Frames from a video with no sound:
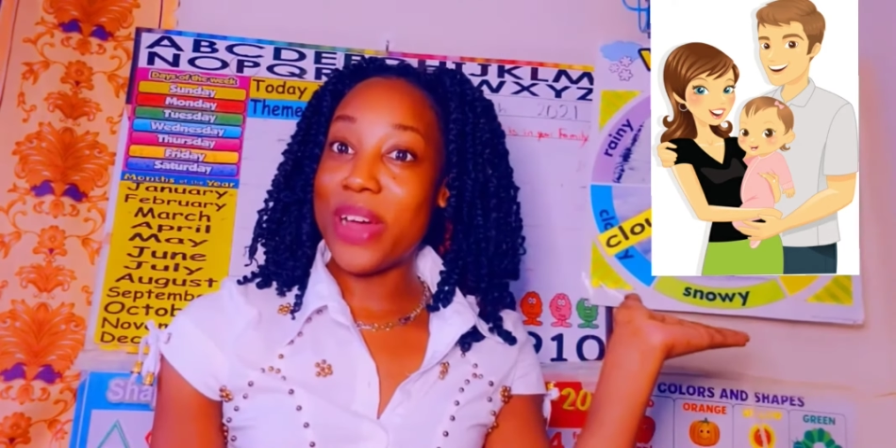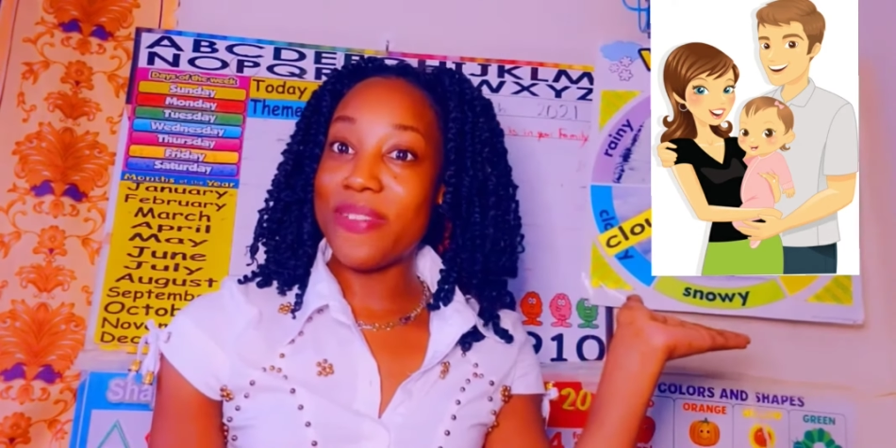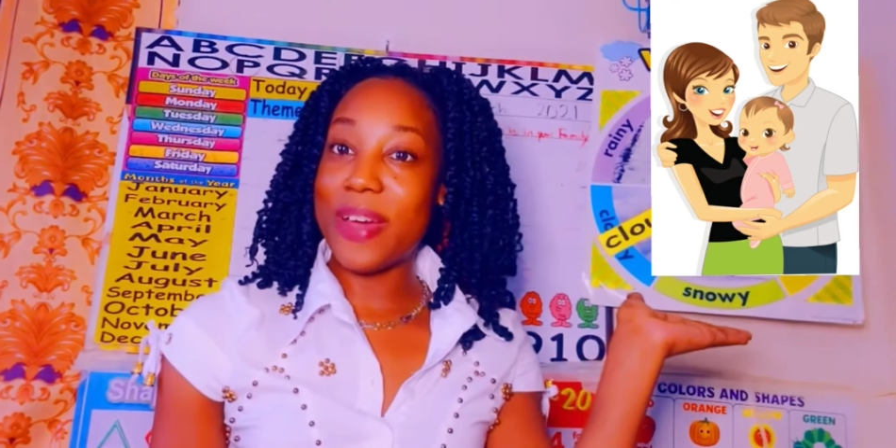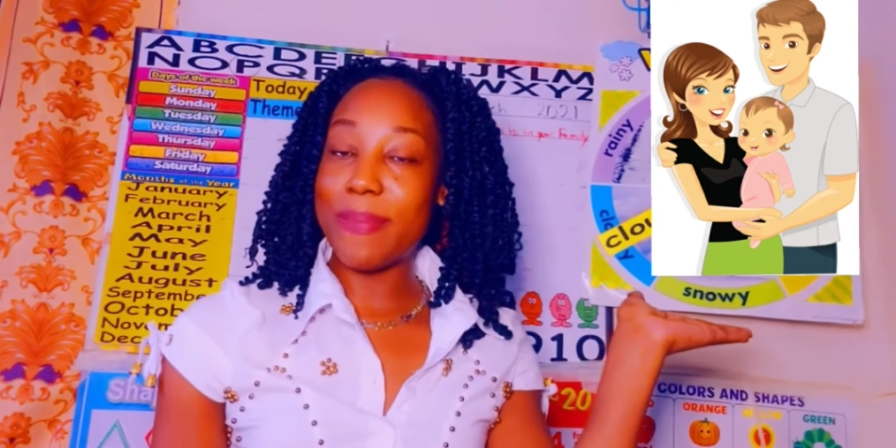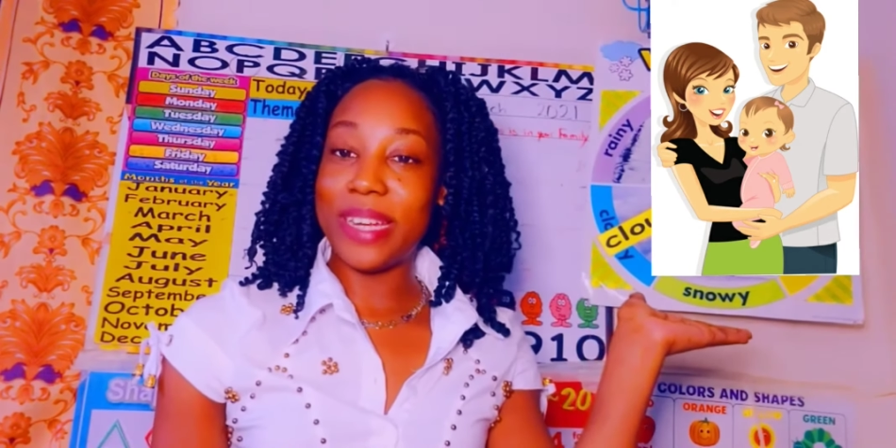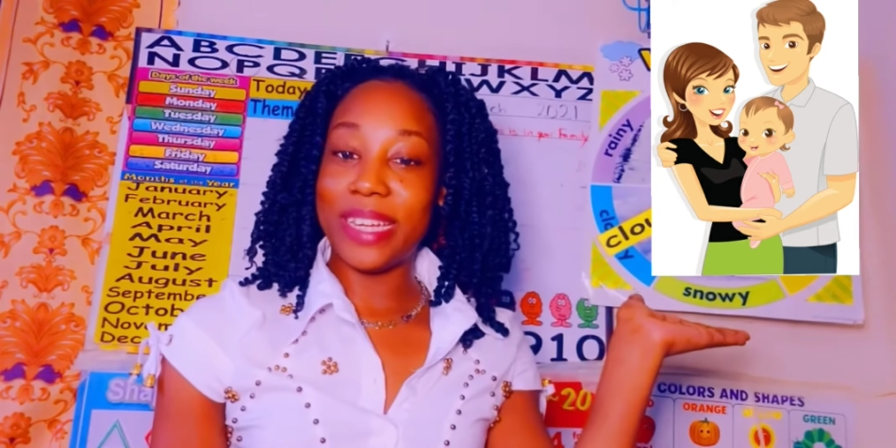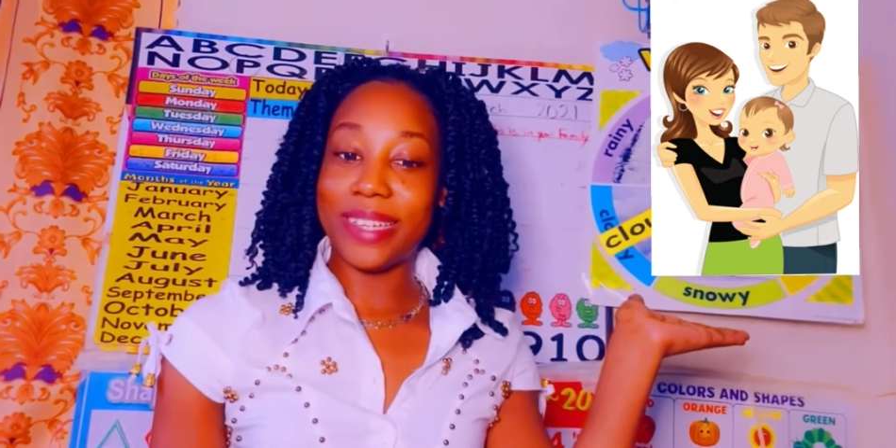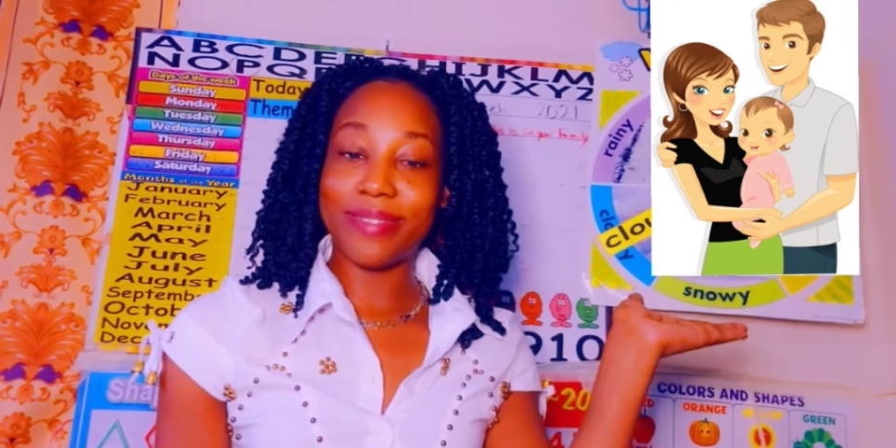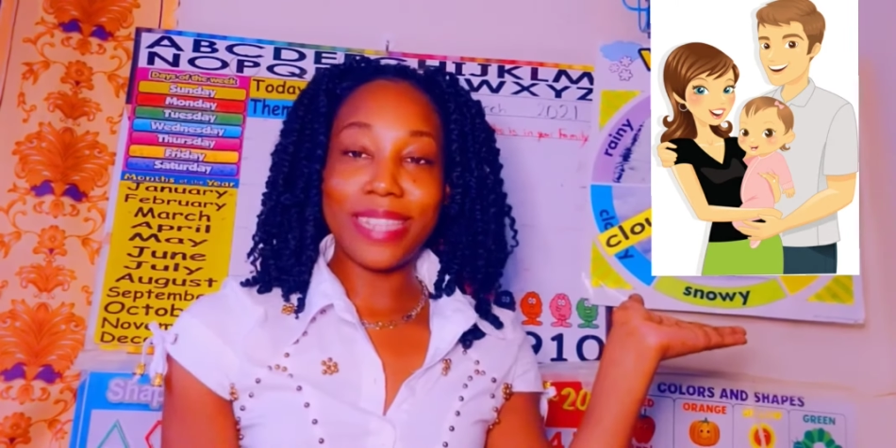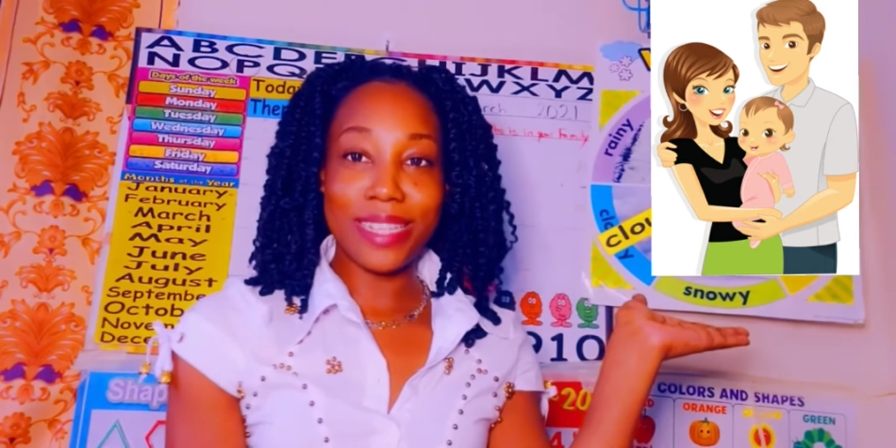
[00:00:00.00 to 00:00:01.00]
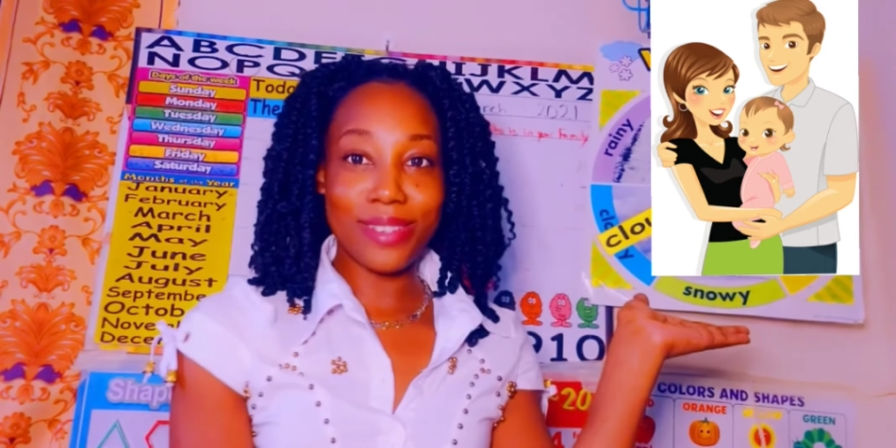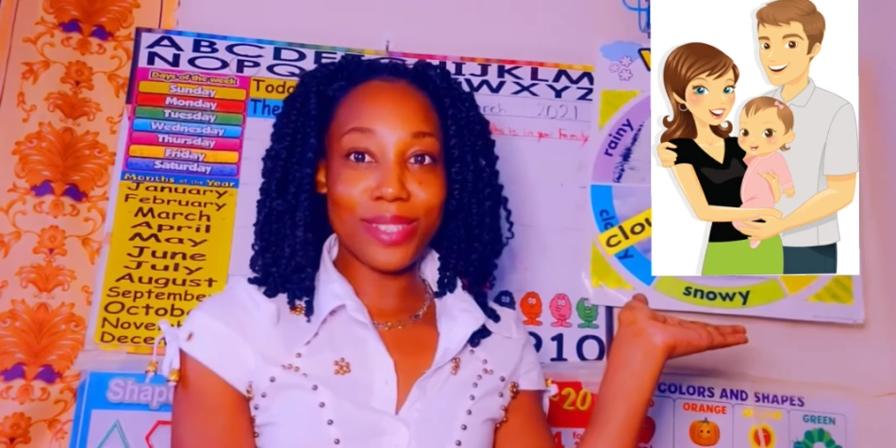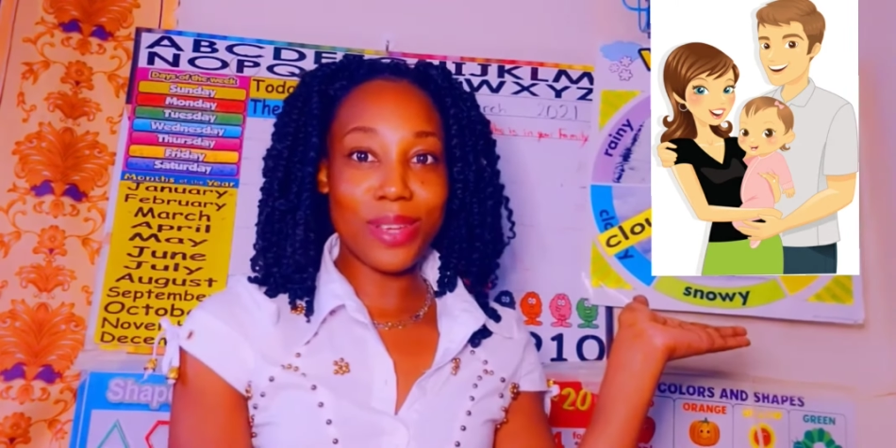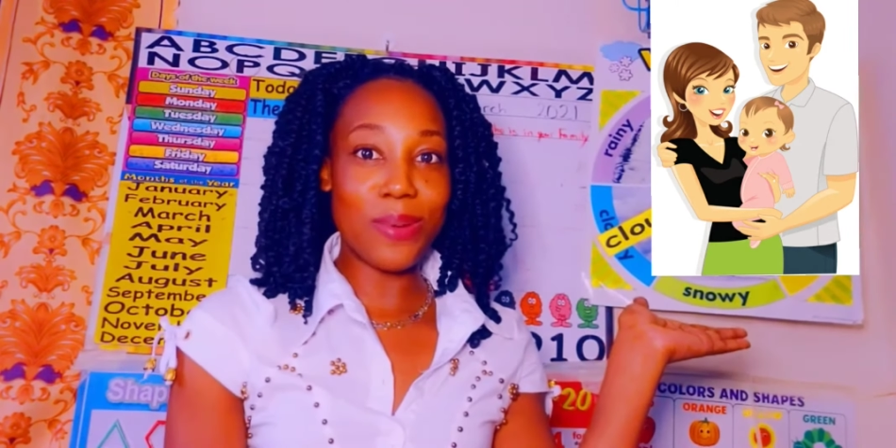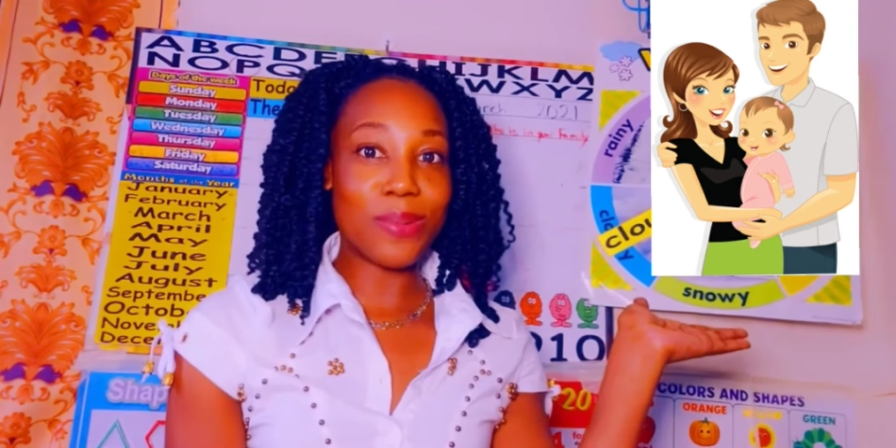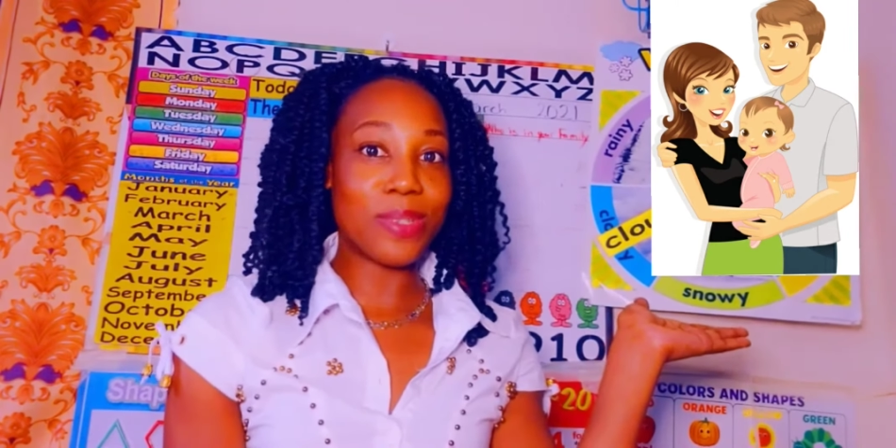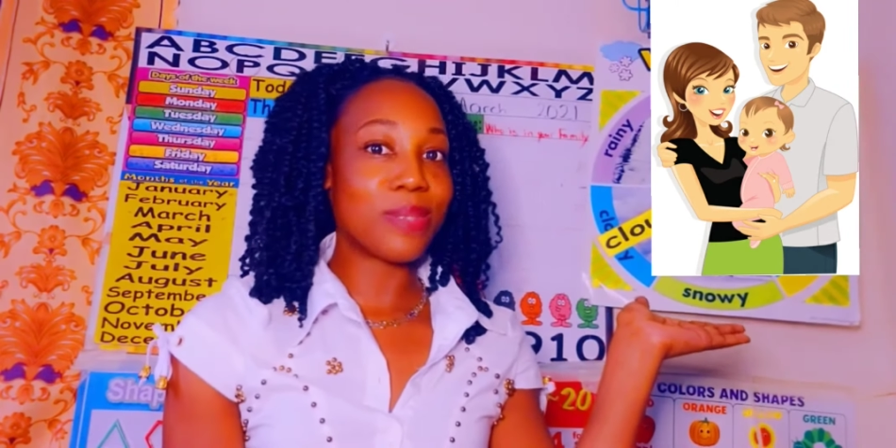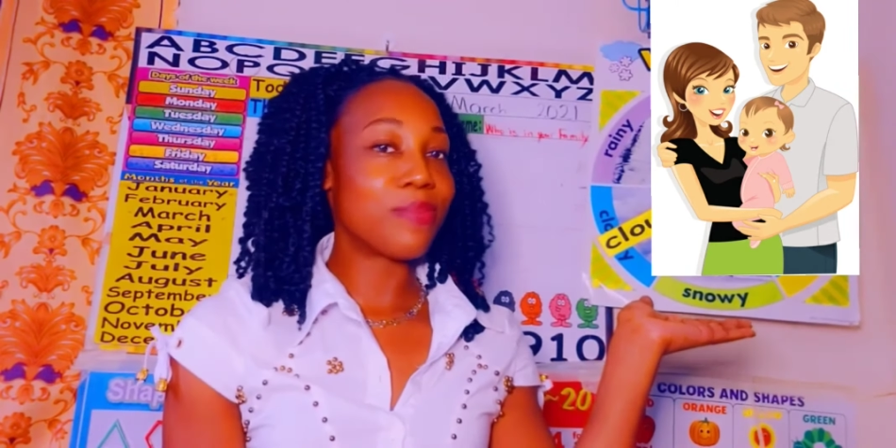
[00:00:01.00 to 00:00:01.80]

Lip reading: family? Let us count. 1,